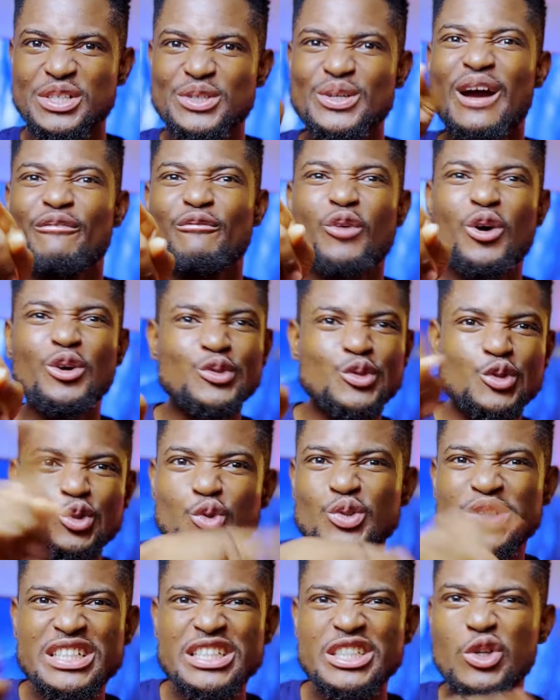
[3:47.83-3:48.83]
You have gone to
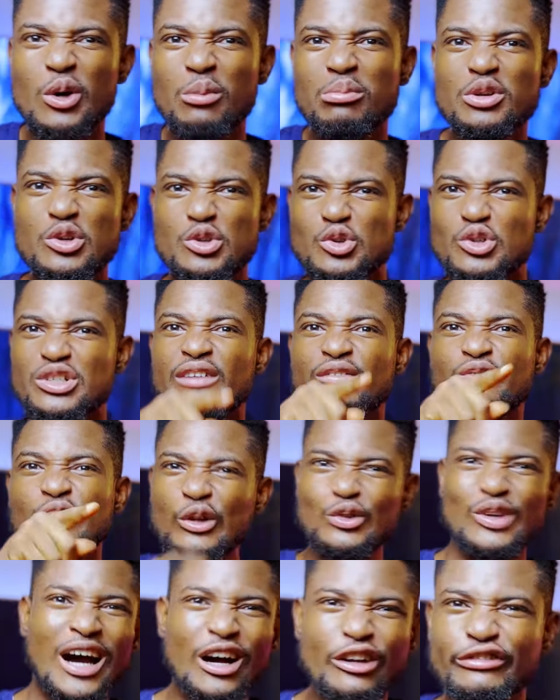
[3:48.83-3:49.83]
UEW, so they've
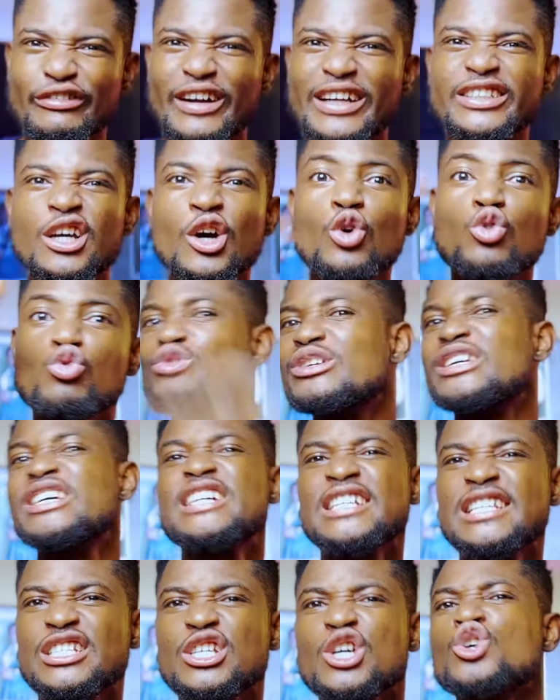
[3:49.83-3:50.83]
taught you how to write good
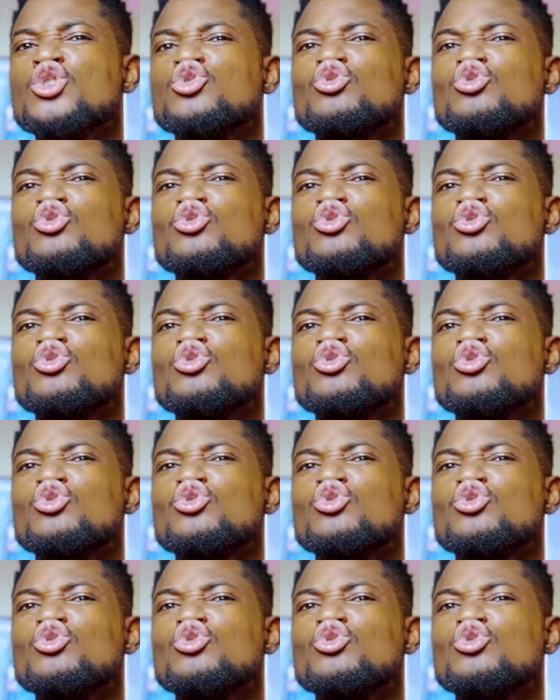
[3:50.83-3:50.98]
English.